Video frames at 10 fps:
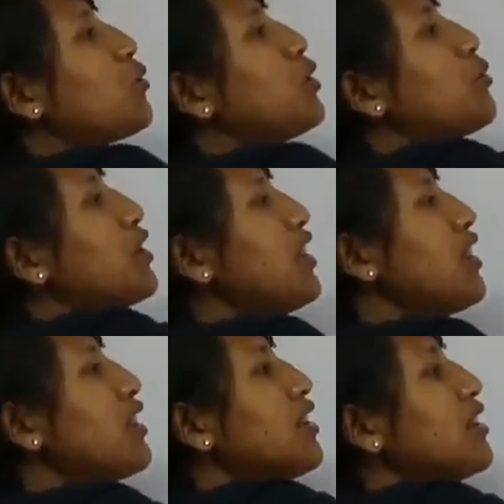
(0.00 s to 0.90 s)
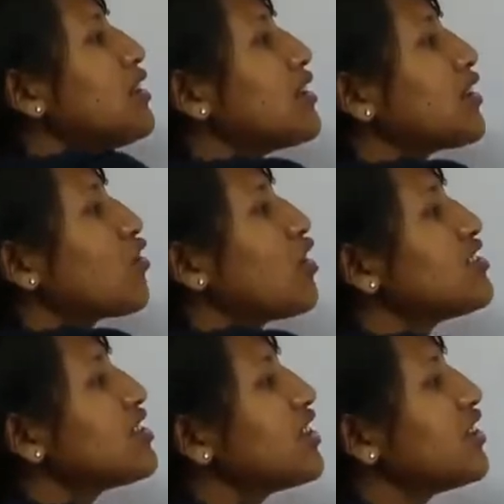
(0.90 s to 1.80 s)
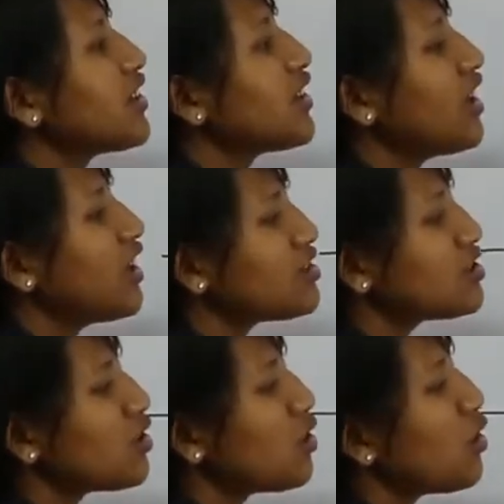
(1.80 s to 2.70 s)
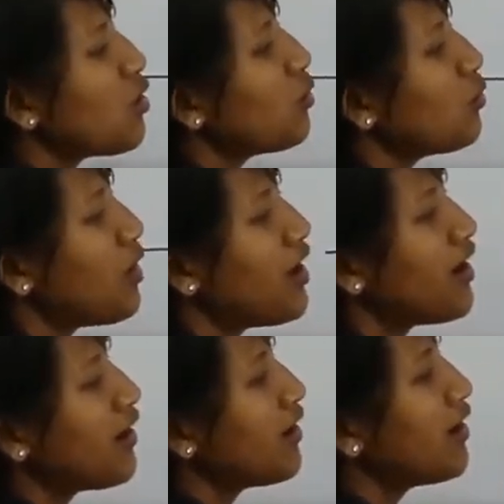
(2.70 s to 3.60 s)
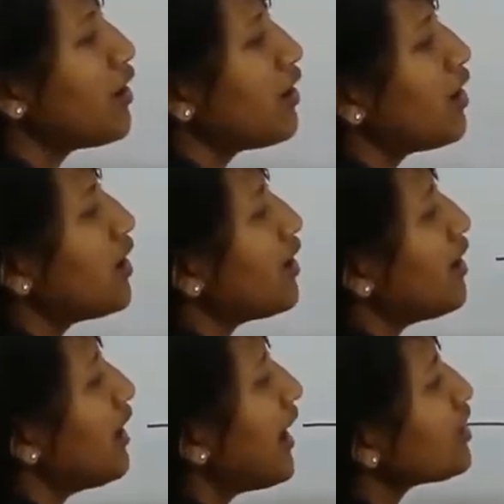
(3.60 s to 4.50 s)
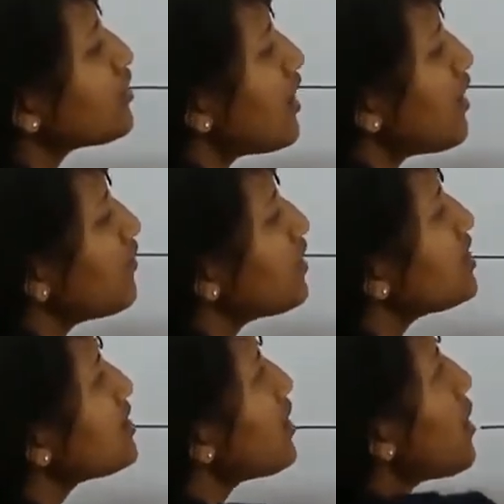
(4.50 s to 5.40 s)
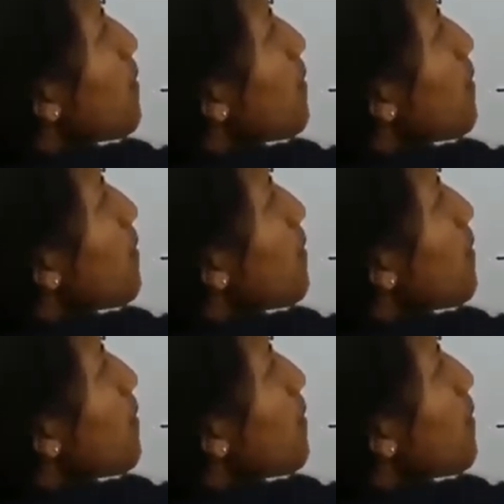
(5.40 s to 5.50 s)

we will consider the case where light travels